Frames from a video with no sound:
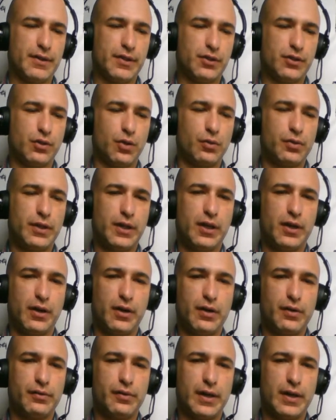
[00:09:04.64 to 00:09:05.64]
a stone
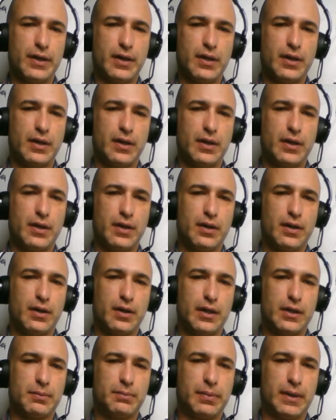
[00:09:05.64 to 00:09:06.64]
here already
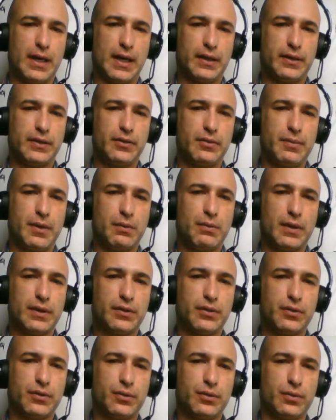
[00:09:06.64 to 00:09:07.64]
as black, you may want
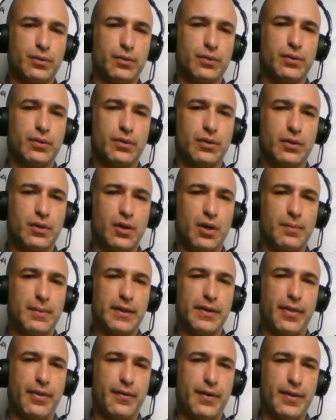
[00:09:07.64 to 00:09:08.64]
to come
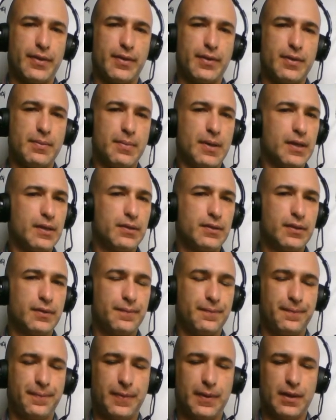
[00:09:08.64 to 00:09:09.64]
and threaten the base.
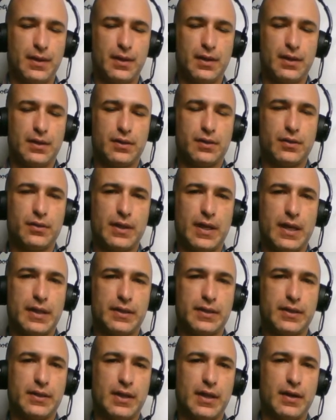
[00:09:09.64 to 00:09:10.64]
So
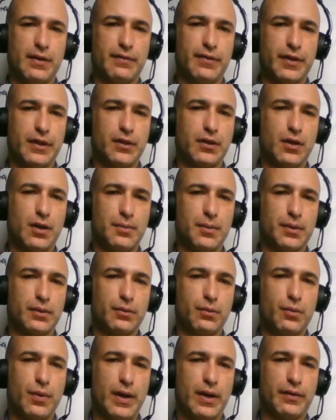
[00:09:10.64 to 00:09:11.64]
that's a very
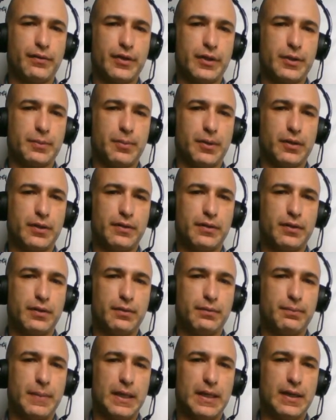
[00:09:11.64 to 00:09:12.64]
common way of responding,
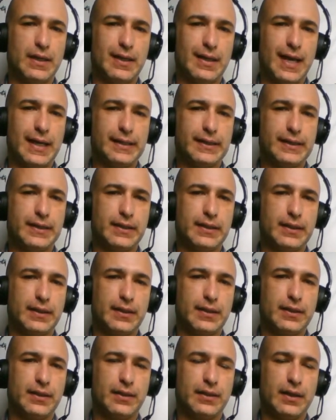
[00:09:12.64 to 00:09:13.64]
being light
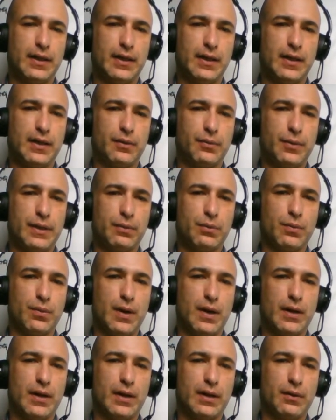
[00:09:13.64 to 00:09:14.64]
with
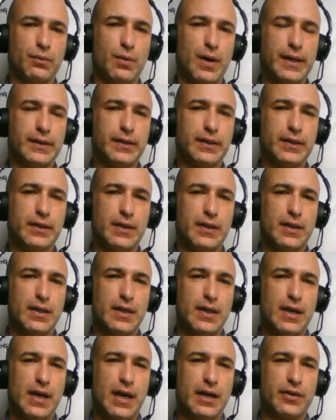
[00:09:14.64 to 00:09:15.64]
white.
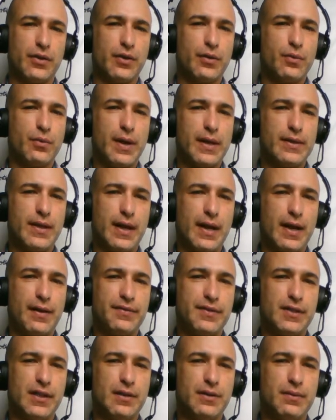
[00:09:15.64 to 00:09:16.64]
Another way that I have
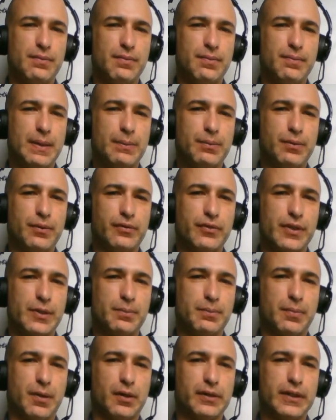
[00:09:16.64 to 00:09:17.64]
seen people
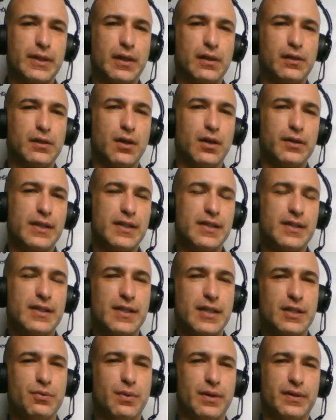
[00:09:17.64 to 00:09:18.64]
responding a lot is
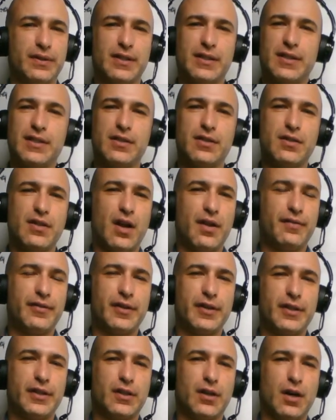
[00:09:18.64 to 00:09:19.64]
this one. This is not
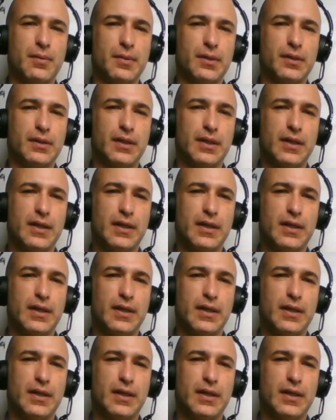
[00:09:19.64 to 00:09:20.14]
very common.